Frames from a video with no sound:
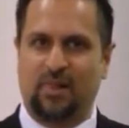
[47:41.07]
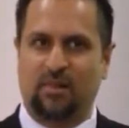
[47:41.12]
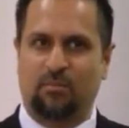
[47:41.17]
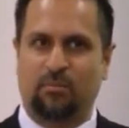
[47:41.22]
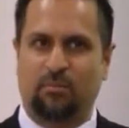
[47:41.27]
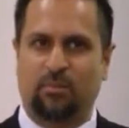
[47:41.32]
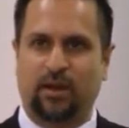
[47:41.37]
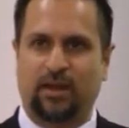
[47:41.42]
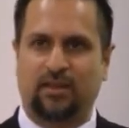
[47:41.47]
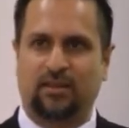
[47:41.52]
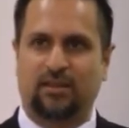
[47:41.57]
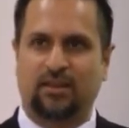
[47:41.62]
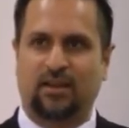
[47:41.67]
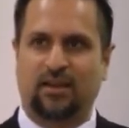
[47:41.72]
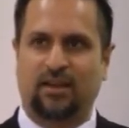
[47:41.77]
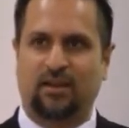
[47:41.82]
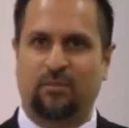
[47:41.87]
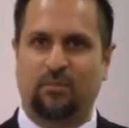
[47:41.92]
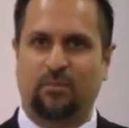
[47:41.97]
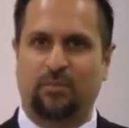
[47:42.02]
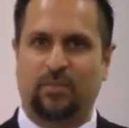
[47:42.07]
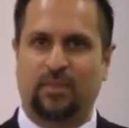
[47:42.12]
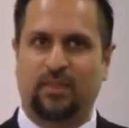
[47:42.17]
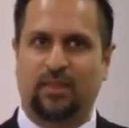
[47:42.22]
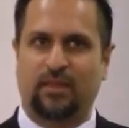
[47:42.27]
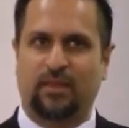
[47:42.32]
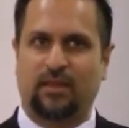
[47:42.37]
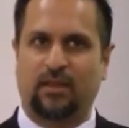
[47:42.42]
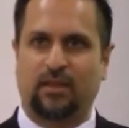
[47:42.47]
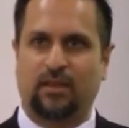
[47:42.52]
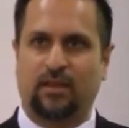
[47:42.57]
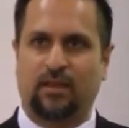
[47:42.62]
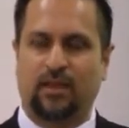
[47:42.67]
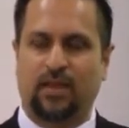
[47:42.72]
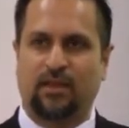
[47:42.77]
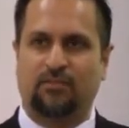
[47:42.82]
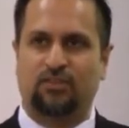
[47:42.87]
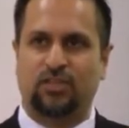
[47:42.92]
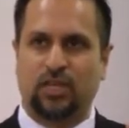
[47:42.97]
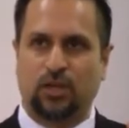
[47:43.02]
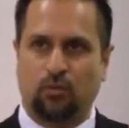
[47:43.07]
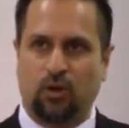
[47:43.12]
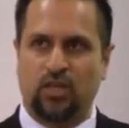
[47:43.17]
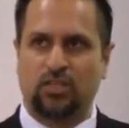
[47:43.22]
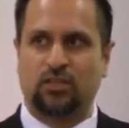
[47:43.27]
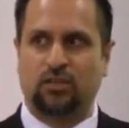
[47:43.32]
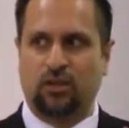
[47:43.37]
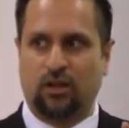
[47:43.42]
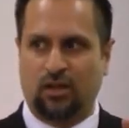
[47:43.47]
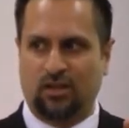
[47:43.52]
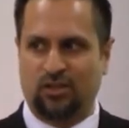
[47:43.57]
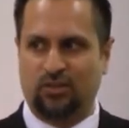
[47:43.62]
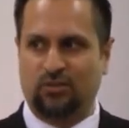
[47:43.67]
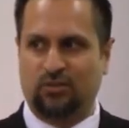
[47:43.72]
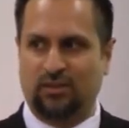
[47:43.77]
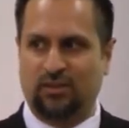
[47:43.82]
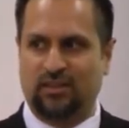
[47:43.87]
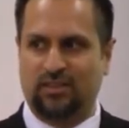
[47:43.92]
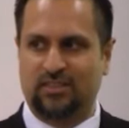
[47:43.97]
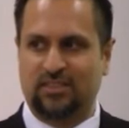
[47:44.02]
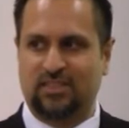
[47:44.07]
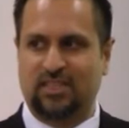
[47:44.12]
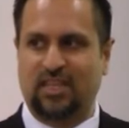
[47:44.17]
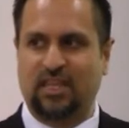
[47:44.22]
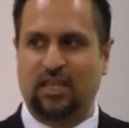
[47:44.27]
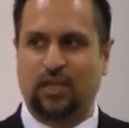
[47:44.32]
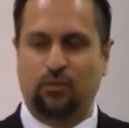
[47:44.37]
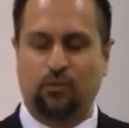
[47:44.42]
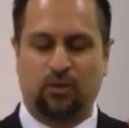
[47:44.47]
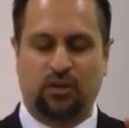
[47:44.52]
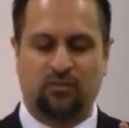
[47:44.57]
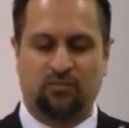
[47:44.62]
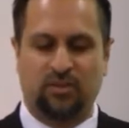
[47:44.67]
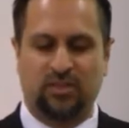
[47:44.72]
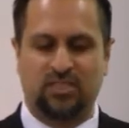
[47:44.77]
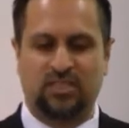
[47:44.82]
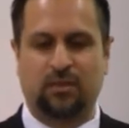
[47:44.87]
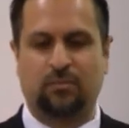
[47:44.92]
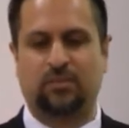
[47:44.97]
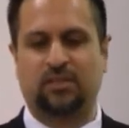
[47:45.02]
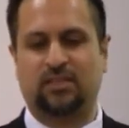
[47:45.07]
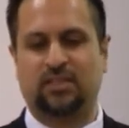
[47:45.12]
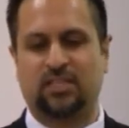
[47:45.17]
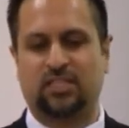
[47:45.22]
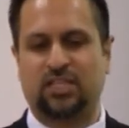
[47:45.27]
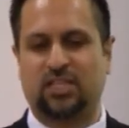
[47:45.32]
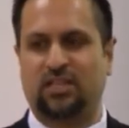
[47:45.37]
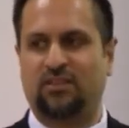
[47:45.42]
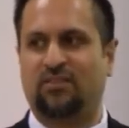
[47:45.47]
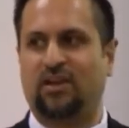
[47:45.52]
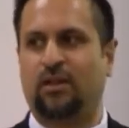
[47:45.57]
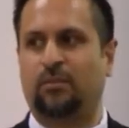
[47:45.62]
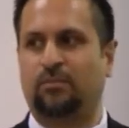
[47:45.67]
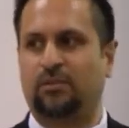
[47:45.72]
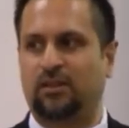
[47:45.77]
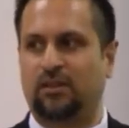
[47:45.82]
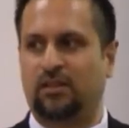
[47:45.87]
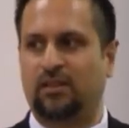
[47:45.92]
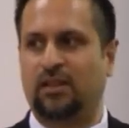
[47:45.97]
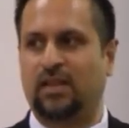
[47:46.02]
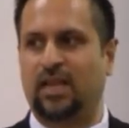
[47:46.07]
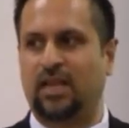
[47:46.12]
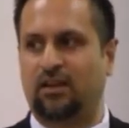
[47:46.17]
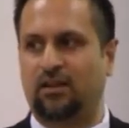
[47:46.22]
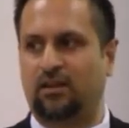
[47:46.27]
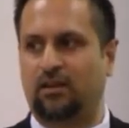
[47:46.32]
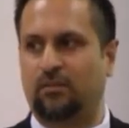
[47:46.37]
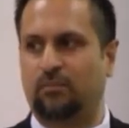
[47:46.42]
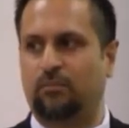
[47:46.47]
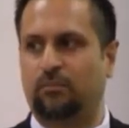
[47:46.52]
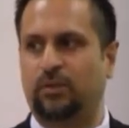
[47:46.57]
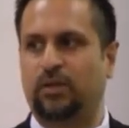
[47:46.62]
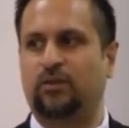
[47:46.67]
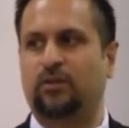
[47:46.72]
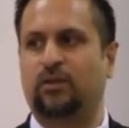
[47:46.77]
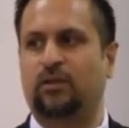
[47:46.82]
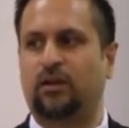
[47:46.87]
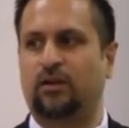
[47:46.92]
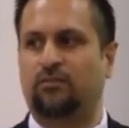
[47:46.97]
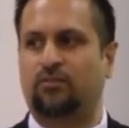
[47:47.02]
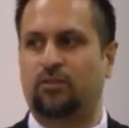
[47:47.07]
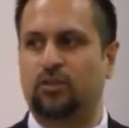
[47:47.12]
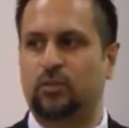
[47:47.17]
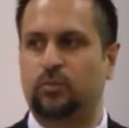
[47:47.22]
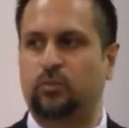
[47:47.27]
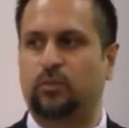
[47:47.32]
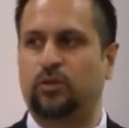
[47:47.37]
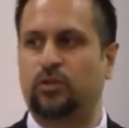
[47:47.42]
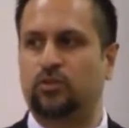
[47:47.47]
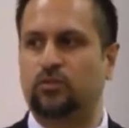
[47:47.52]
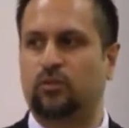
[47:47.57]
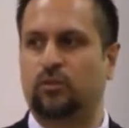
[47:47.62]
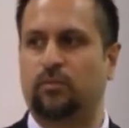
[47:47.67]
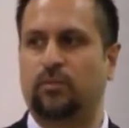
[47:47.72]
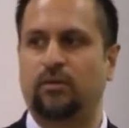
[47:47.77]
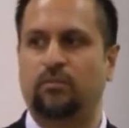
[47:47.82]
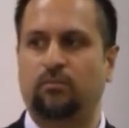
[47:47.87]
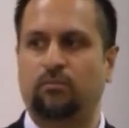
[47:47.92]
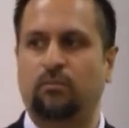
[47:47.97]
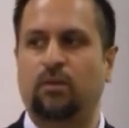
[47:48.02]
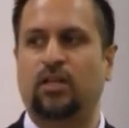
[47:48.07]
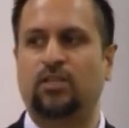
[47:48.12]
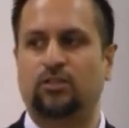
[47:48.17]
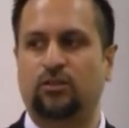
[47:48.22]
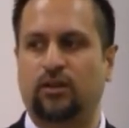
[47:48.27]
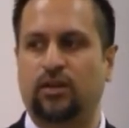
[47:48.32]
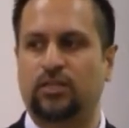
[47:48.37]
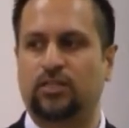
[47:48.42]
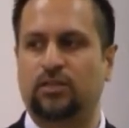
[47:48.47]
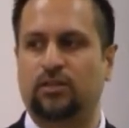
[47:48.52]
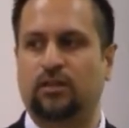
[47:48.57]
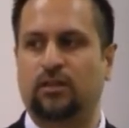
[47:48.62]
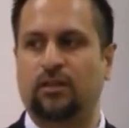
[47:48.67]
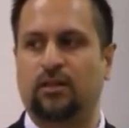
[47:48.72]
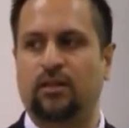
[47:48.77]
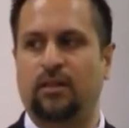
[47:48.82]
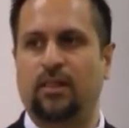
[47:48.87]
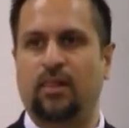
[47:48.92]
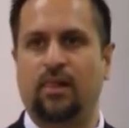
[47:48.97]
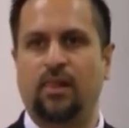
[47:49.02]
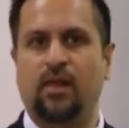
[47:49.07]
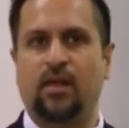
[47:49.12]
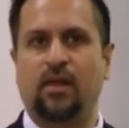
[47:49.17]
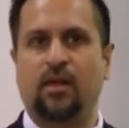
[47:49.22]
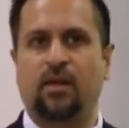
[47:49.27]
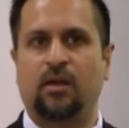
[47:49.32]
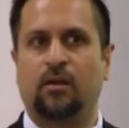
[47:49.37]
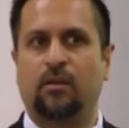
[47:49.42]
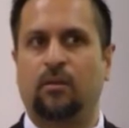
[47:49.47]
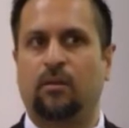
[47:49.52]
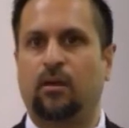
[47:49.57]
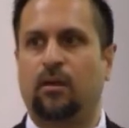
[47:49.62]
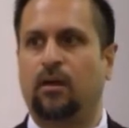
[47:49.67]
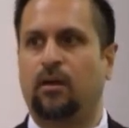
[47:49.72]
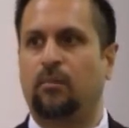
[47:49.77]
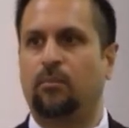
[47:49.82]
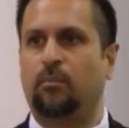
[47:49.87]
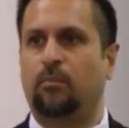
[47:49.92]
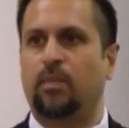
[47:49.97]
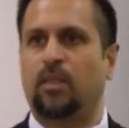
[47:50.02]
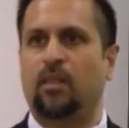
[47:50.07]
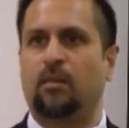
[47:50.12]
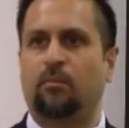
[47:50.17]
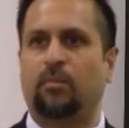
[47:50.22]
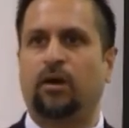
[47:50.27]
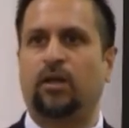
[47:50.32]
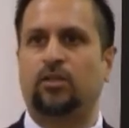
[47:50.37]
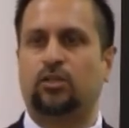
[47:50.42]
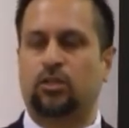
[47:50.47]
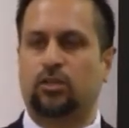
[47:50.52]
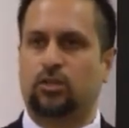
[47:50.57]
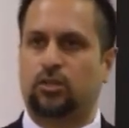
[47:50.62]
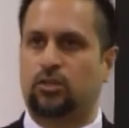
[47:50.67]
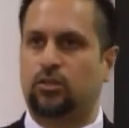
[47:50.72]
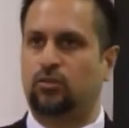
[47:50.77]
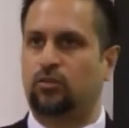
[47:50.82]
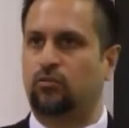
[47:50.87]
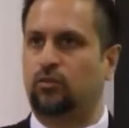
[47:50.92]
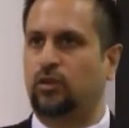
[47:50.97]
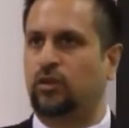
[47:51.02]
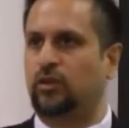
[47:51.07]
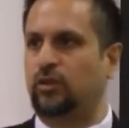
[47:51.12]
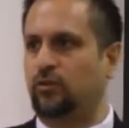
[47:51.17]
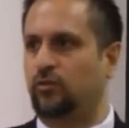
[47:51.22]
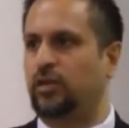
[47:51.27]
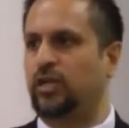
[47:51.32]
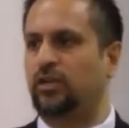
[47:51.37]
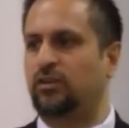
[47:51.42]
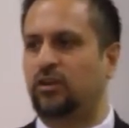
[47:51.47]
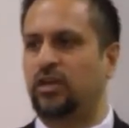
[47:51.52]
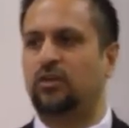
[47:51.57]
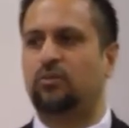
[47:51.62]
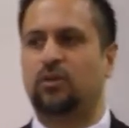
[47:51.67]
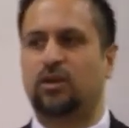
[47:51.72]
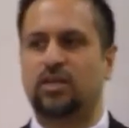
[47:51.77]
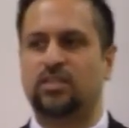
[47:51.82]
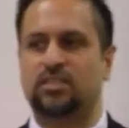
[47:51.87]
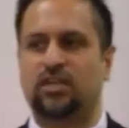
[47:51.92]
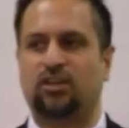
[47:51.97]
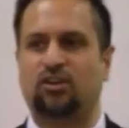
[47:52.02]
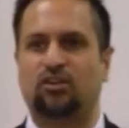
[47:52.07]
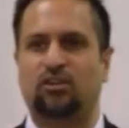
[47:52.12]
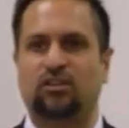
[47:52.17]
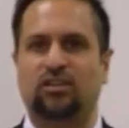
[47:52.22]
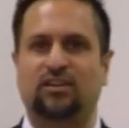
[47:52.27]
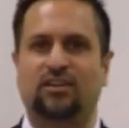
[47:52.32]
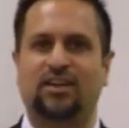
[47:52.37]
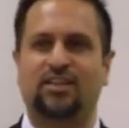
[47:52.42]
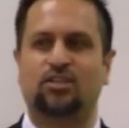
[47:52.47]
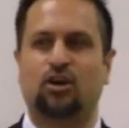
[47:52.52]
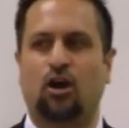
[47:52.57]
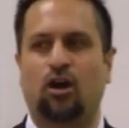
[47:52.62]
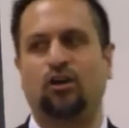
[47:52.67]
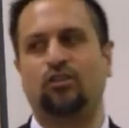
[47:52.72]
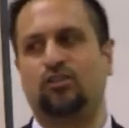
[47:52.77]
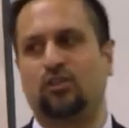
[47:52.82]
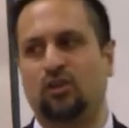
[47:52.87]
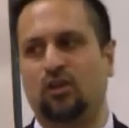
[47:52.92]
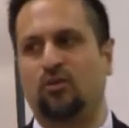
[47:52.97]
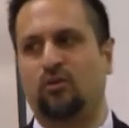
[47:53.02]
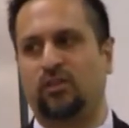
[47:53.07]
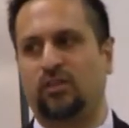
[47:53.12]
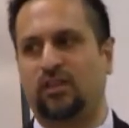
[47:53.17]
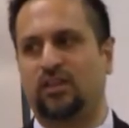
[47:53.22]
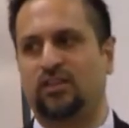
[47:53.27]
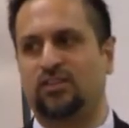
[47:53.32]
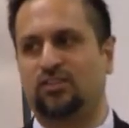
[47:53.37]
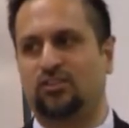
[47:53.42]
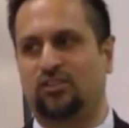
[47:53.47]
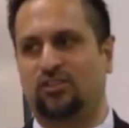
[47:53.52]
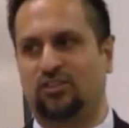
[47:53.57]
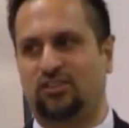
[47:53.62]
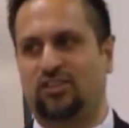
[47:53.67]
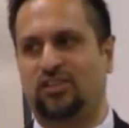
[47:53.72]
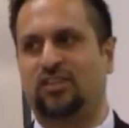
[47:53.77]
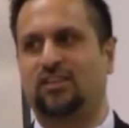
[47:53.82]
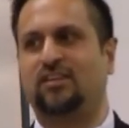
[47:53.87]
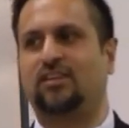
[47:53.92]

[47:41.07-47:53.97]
but um, if she was a non-dualist, then it would have been something that she developed in the later period of her spiritual maturation. Um, but to re reiterate what I said earlier, it's hard to know with any certainty